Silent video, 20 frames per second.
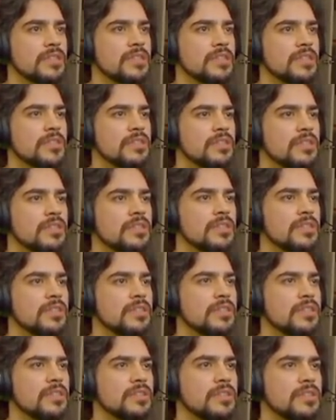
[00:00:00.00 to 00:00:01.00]

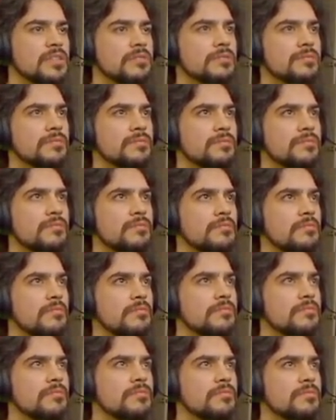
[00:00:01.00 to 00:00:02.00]

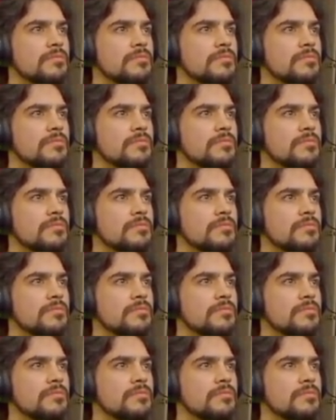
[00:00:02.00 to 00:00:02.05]
Nobody speaks.